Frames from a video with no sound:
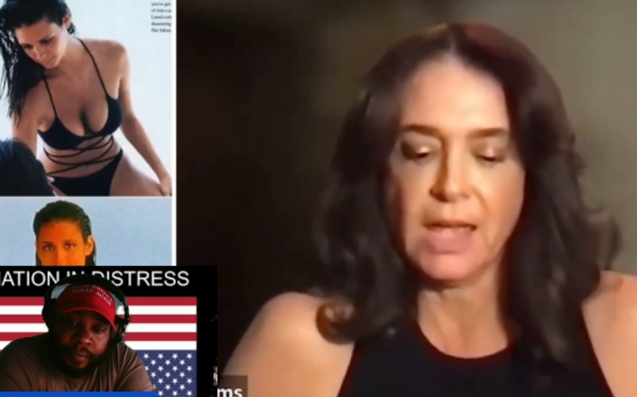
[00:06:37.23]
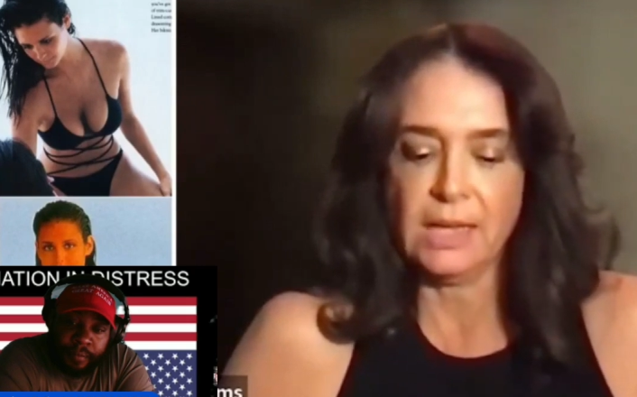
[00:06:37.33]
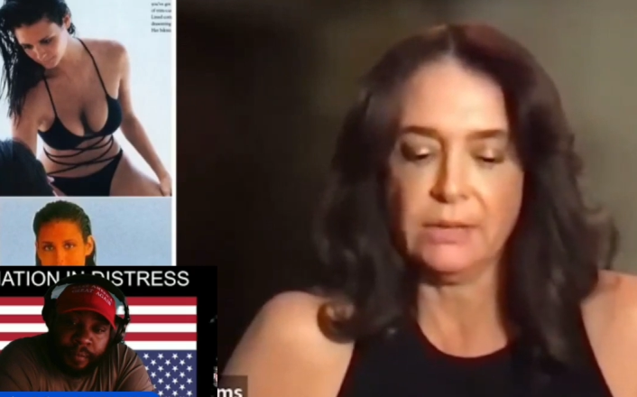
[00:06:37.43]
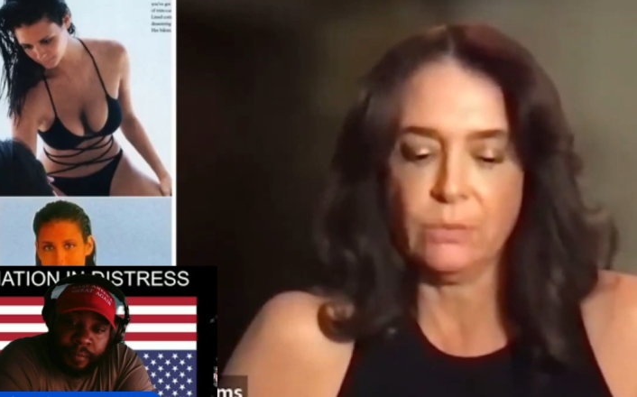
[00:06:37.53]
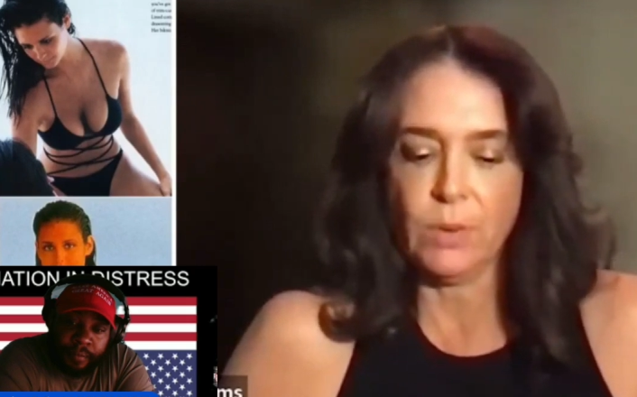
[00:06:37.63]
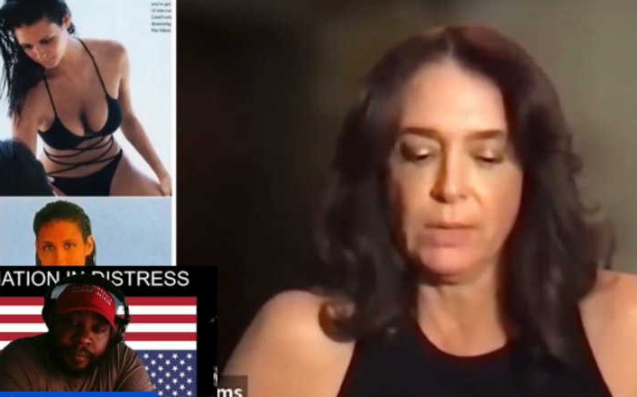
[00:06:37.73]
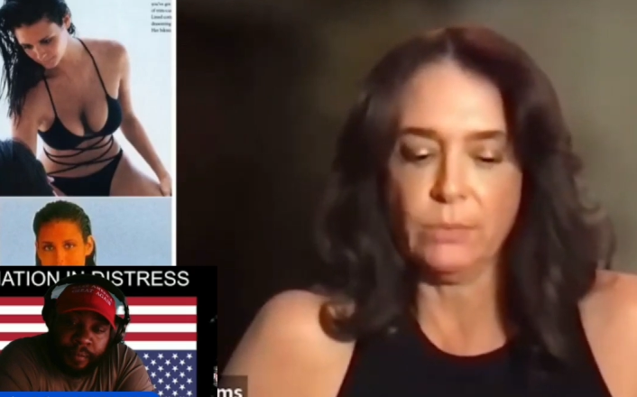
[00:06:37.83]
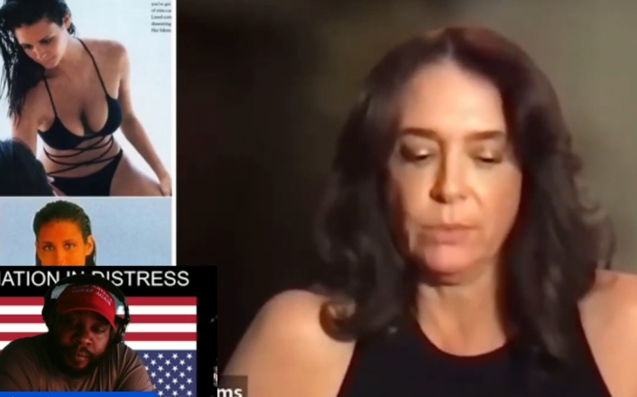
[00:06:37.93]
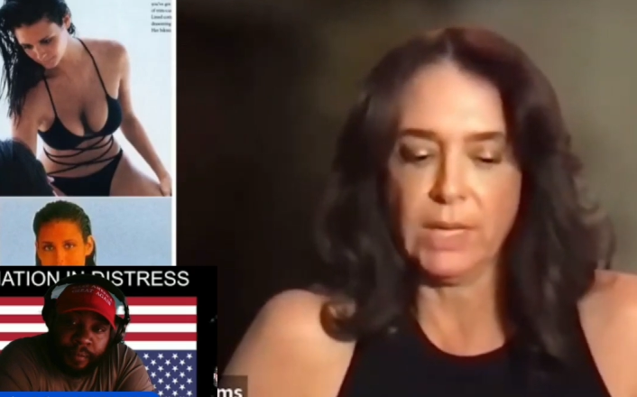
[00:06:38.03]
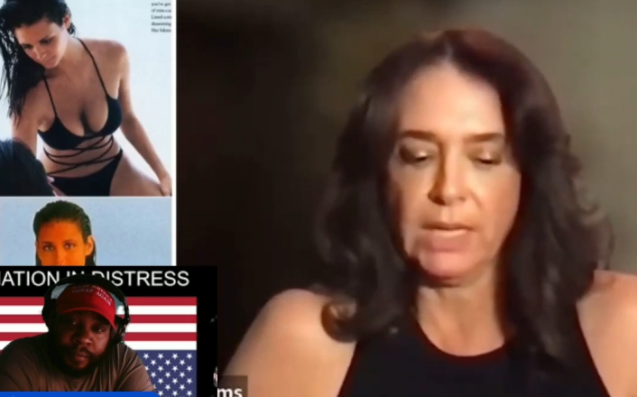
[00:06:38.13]
Speaker 1: And
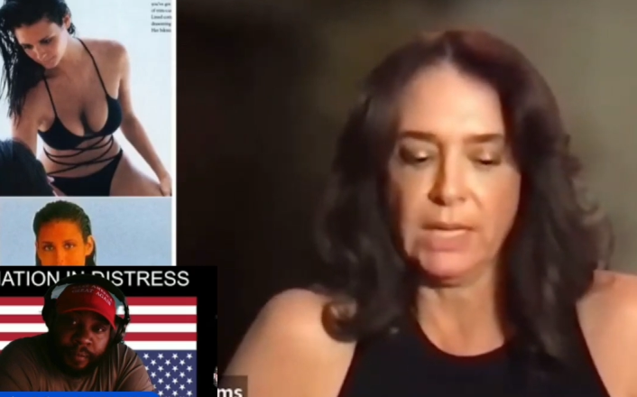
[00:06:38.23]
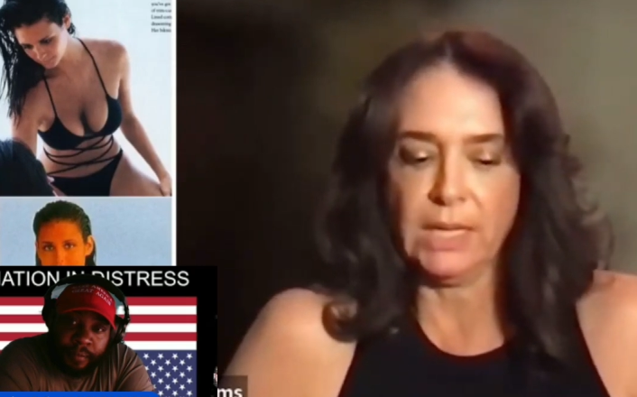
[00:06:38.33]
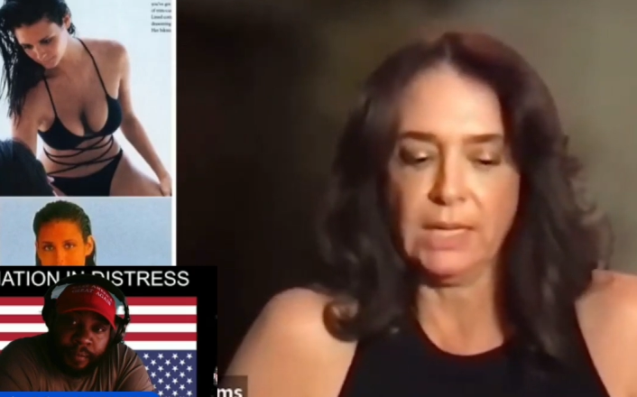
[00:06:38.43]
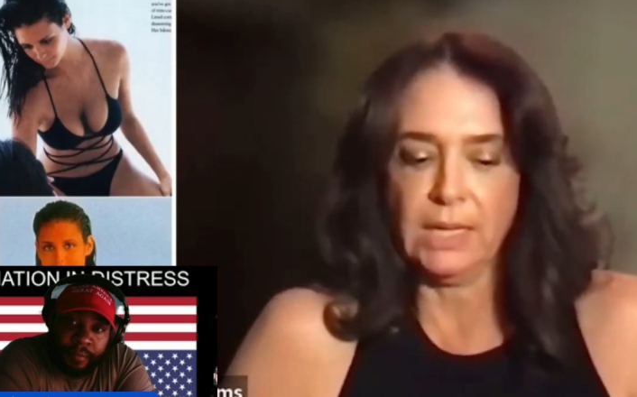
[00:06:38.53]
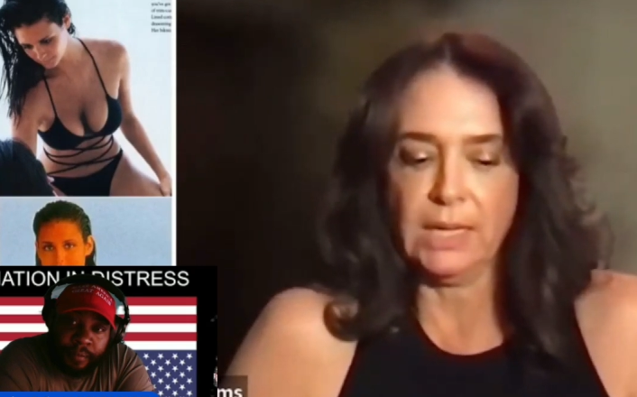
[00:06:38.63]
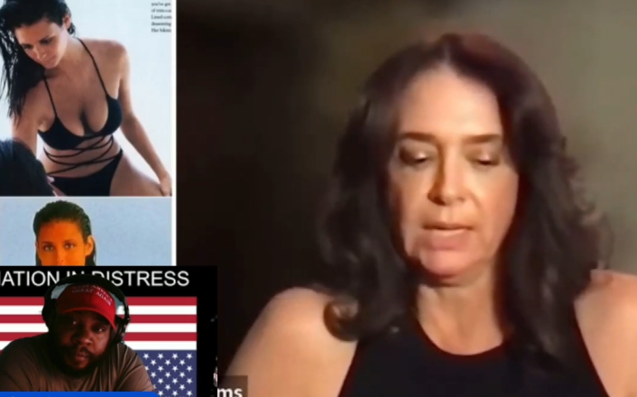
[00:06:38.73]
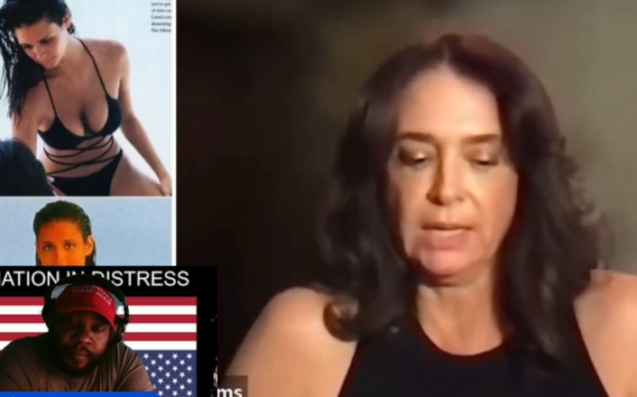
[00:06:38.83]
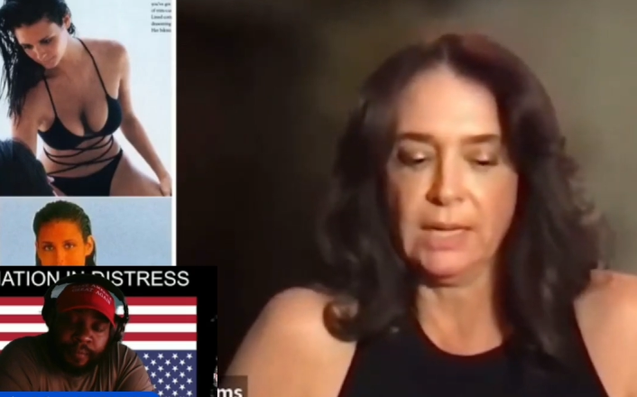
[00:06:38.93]
when we